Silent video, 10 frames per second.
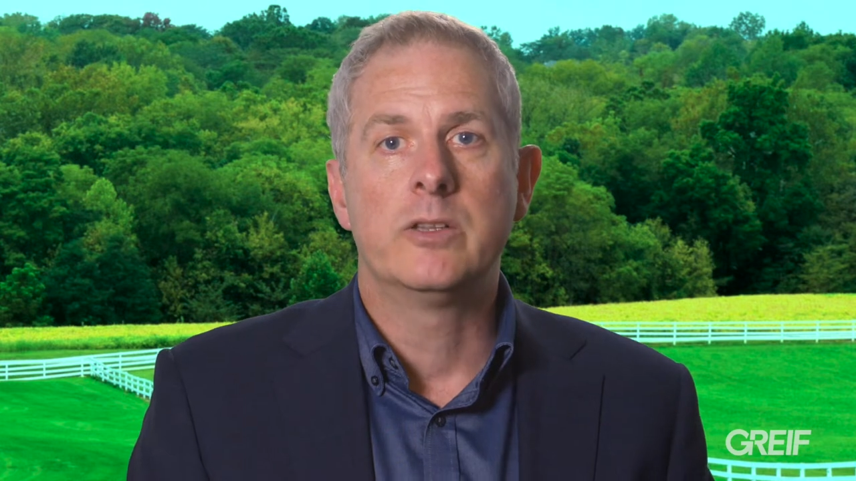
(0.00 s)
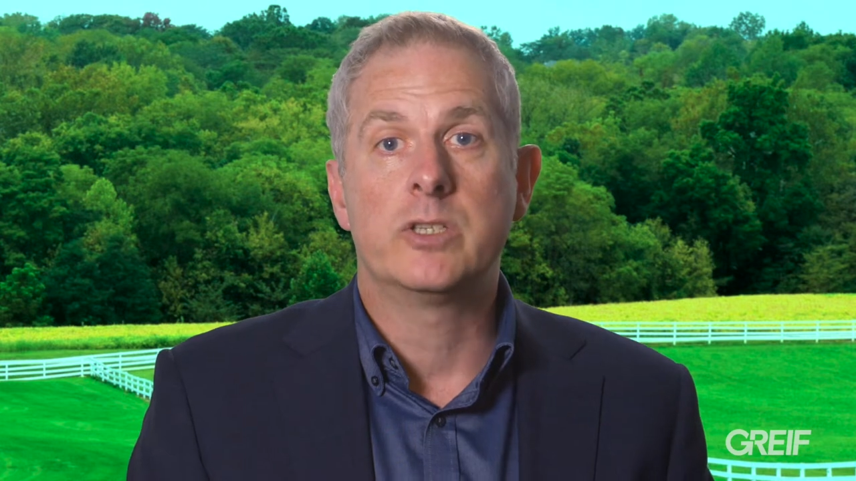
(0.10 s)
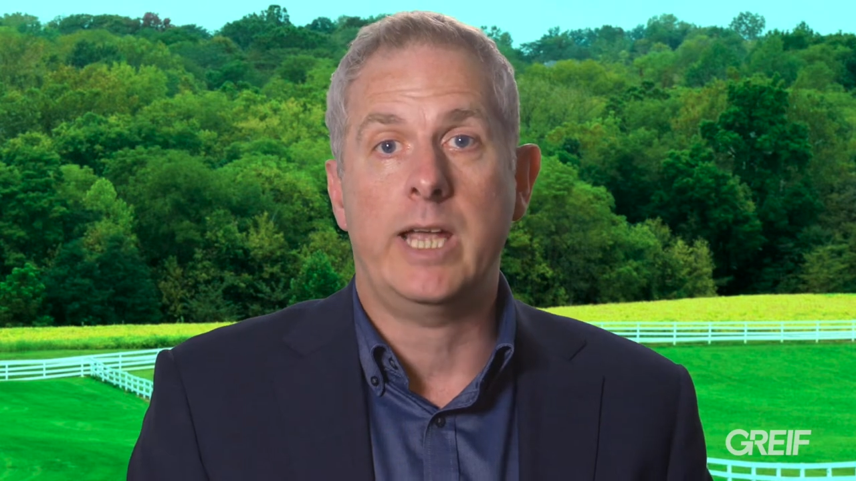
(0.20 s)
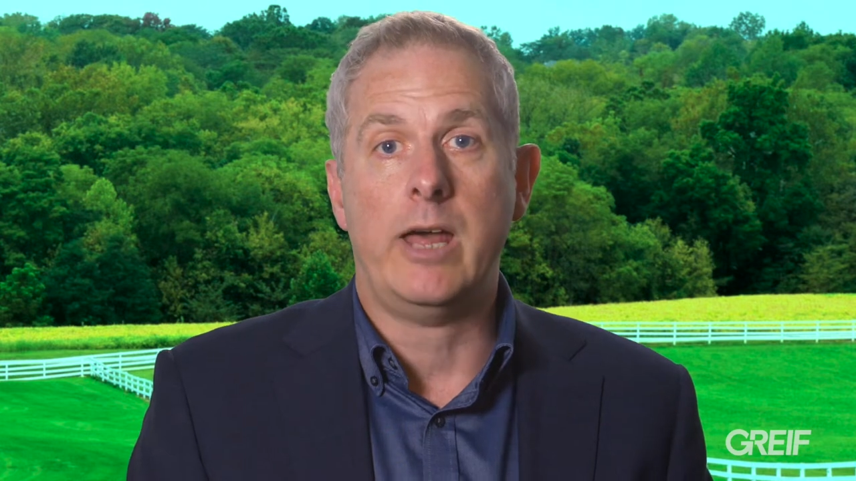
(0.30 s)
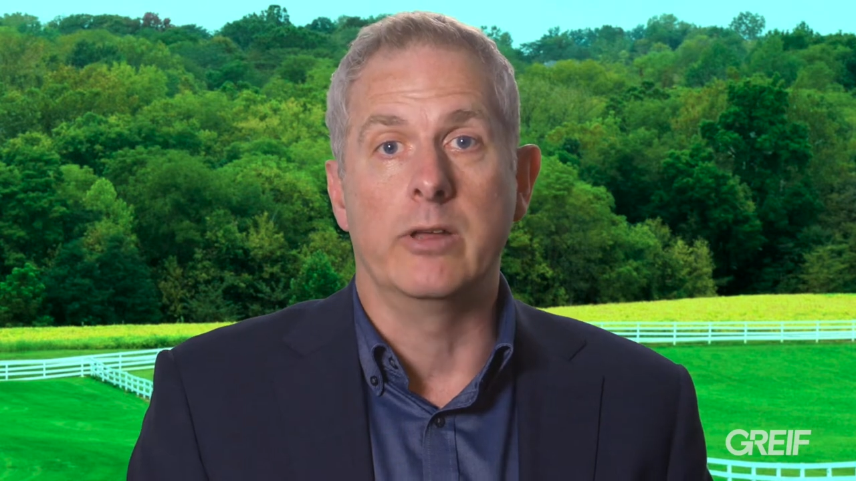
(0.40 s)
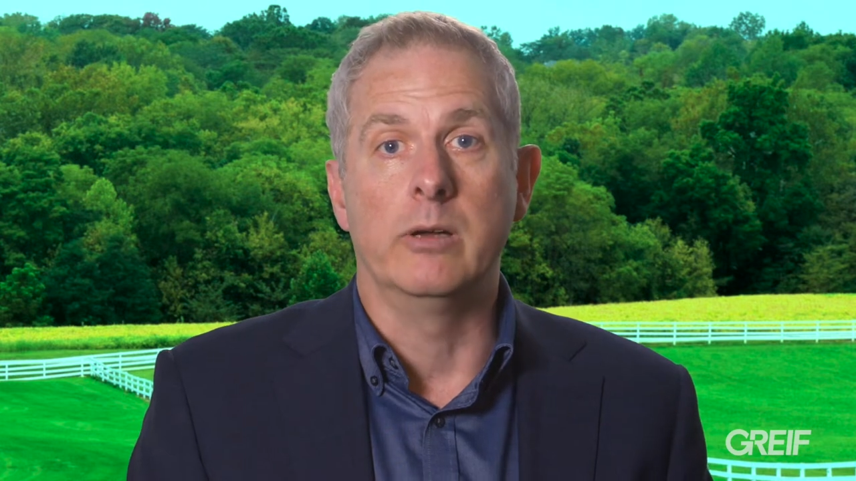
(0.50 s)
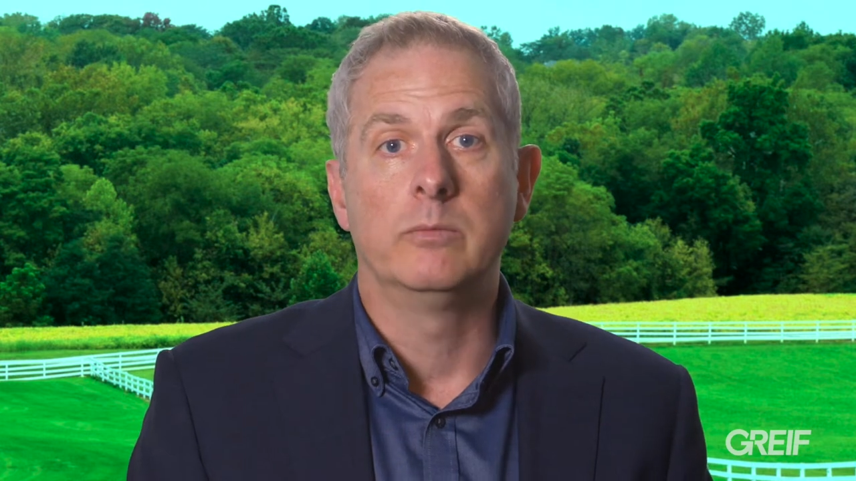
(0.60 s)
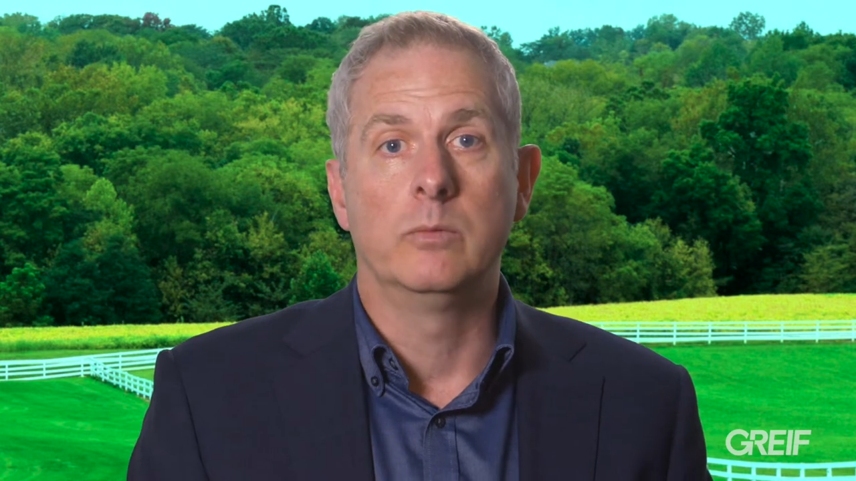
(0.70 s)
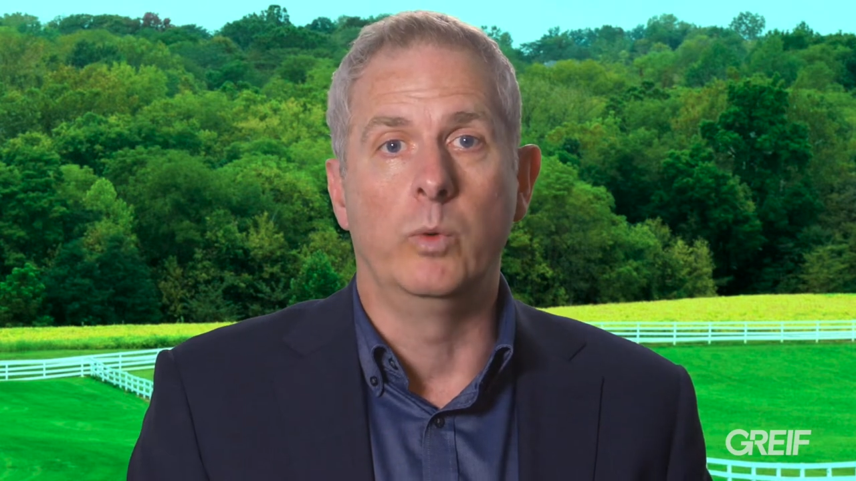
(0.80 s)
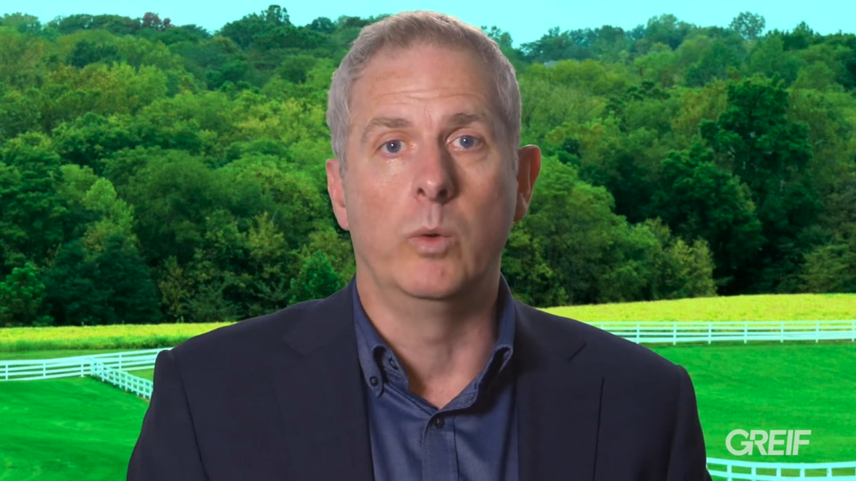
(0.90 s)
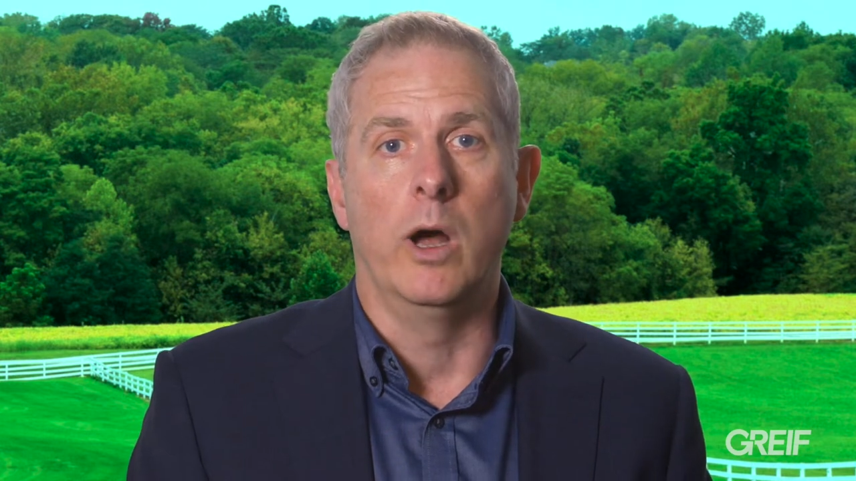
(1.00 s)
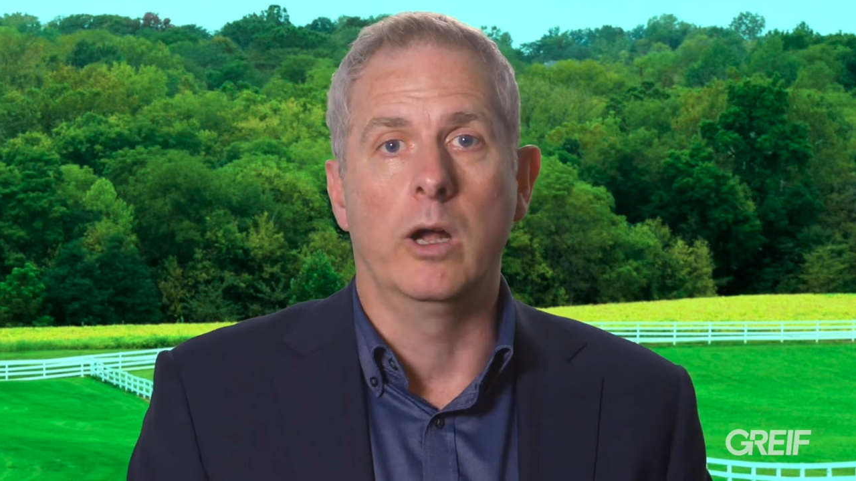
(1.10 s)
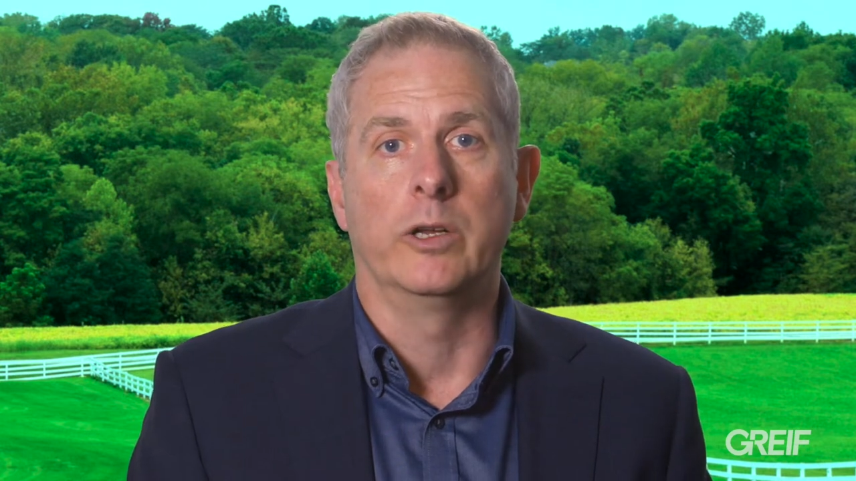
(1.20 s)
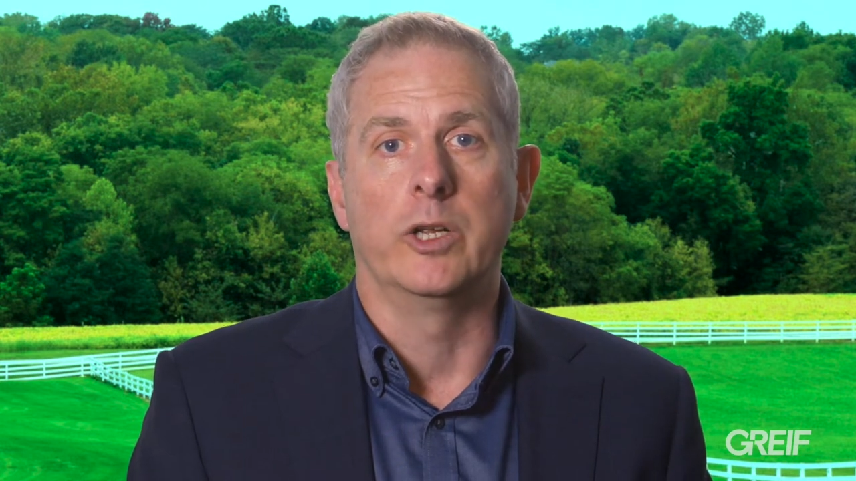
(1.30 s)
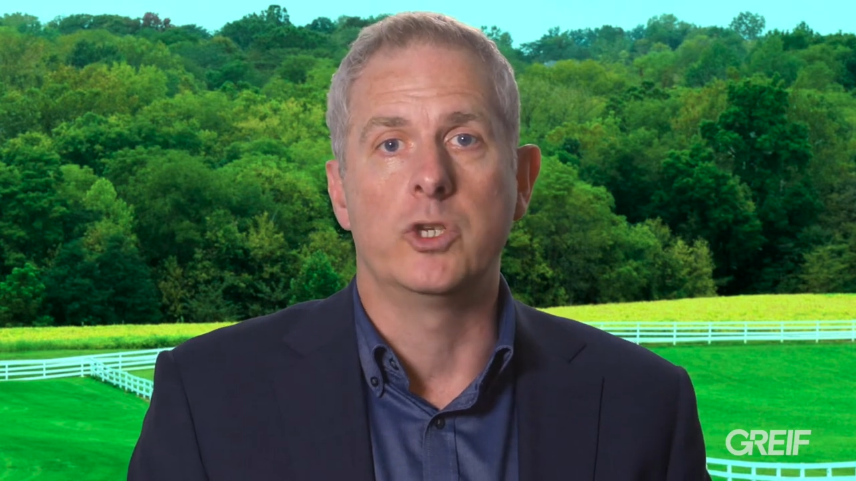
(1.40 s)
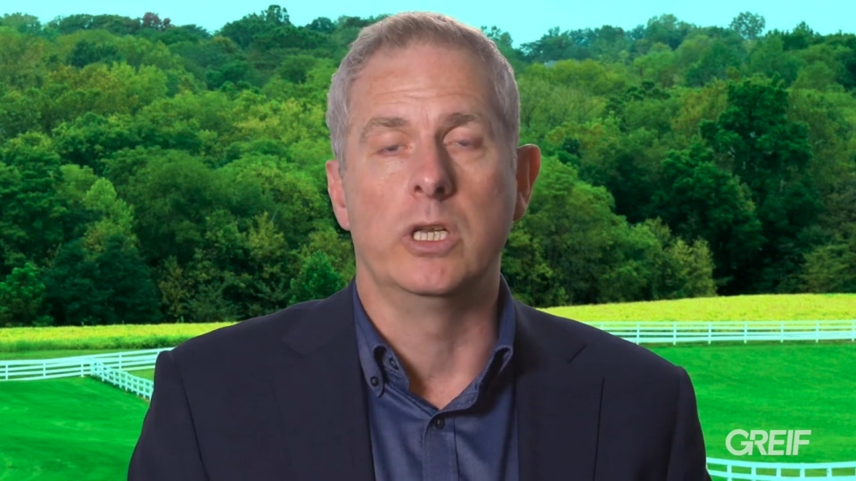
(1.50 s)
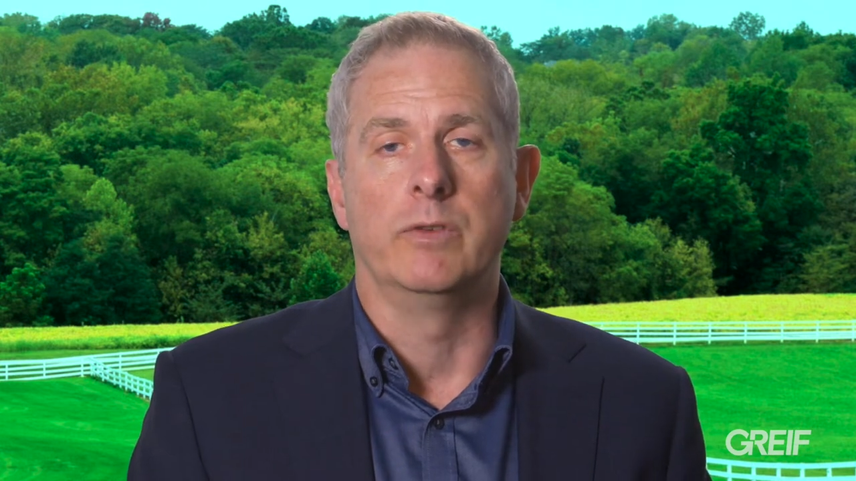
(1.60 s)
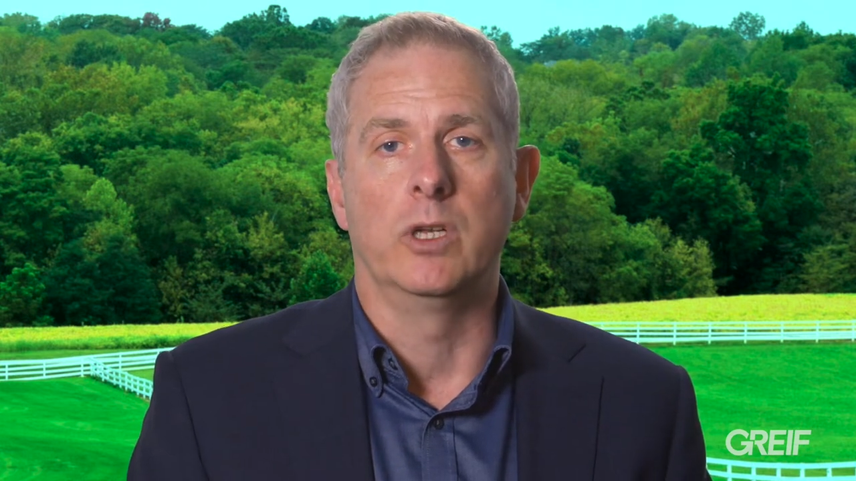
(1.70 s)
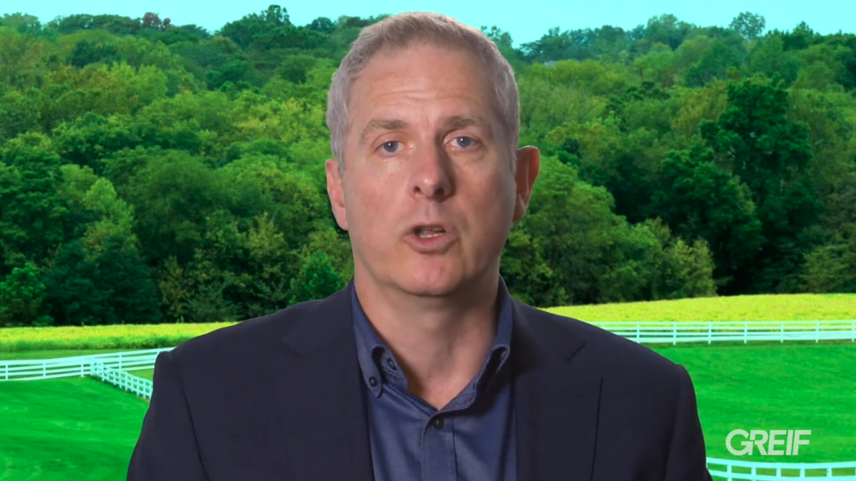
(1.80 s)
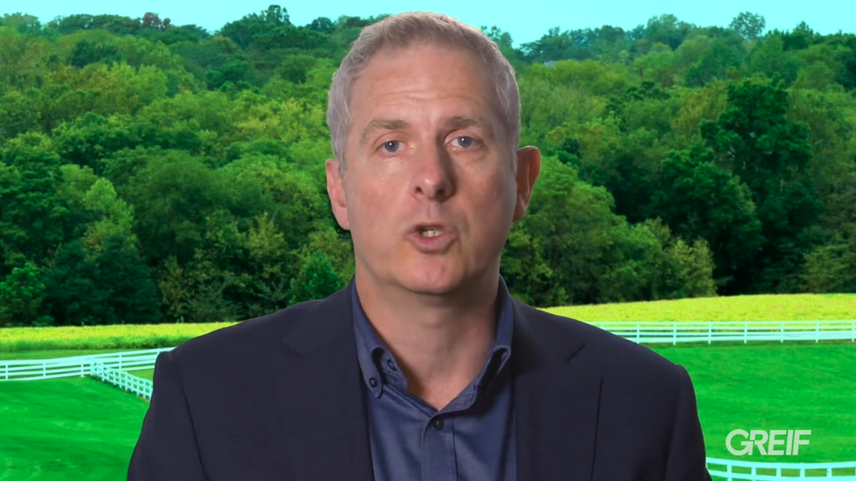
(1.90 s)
Together, we work on achieving our